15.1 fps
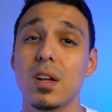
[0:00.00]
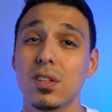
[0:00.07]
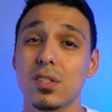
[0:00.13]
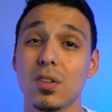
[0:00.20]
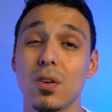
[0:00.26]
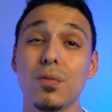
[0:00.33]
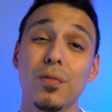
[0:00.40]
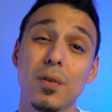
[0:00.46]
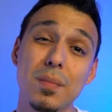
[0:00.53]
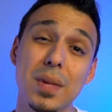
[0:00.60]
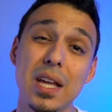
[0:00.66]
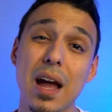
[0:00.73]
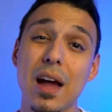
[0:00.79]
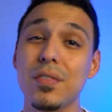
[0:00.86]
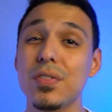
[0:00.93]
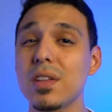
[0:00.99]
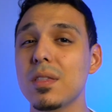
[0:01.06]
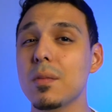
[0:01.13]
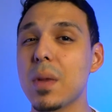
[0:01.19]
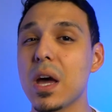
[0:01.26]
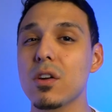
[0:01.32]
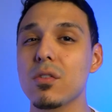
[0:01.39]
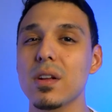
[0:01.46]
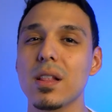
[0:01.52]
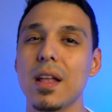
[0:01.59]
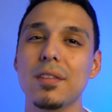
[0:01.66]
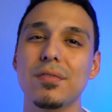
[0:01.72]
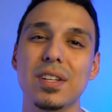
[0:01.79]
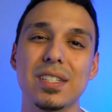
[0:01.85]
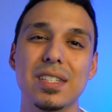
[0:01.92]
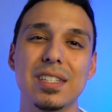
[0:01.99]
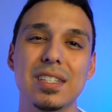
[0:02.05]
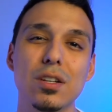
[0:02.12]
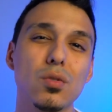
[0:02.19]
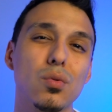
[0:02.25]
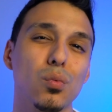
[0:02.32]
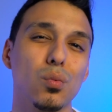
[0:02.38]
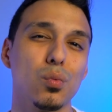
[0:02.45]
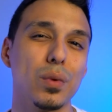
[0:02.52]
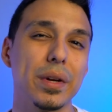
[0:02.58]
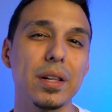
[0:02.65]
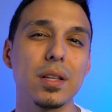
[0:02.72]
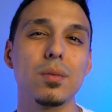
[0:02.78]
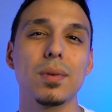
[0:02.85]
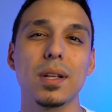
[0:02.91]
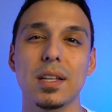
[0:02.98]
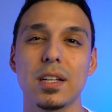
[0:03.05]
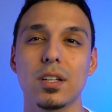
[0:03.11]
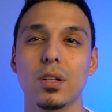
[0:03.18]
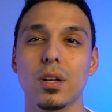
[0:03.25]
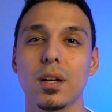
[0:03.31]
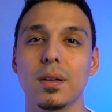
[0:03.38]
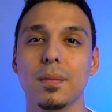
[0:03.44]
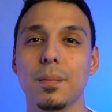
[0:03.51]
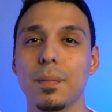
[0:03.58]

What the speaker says: So for me, I think the battery life is still really good.